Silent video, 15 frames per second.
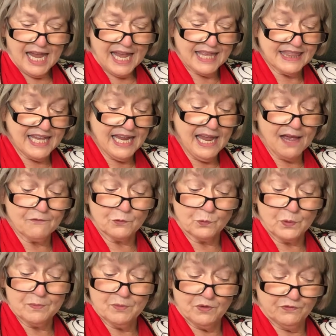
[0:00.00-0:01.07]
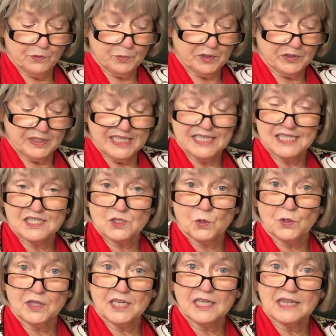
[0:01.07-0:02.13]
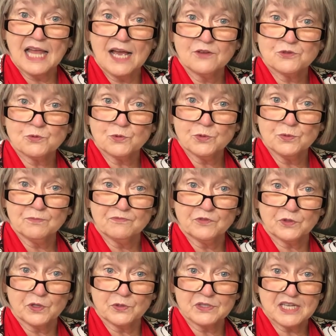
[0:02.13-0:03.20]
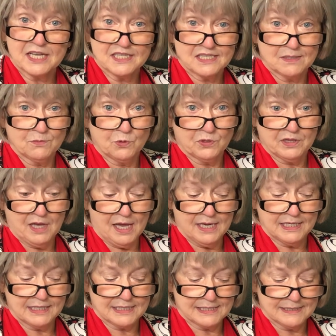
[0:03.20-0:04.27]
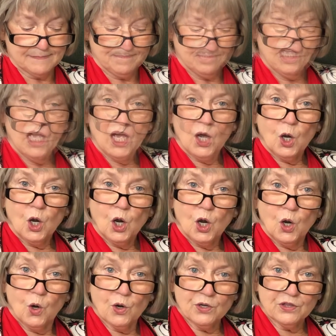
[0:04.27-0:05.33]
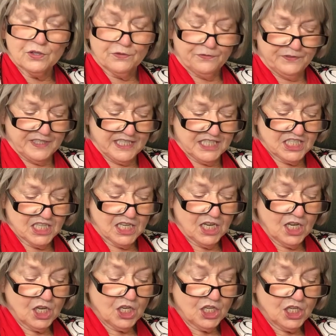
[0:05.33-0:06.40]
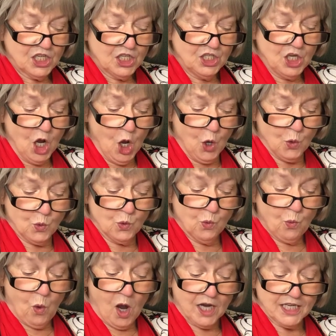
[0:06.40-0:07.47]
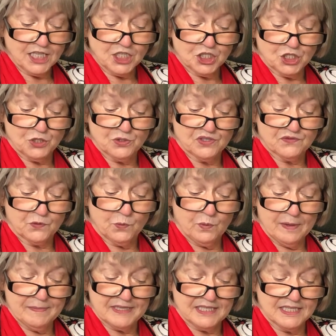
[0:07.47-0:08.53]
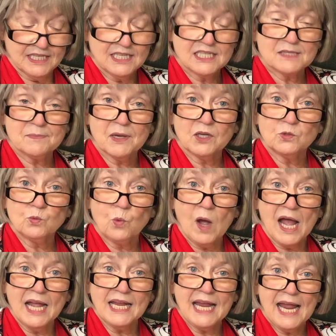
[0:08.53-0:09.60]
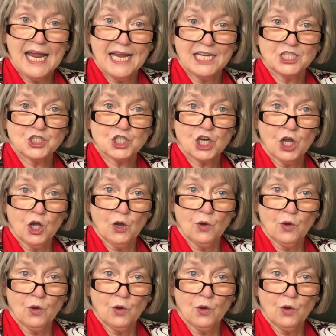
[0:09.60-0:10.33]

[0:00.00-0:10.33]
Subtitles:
and they have a removable insole that allows room for those custom orthotics. OrthoFeet Yone walking shoes for women, spelled Y-H-O-O-N,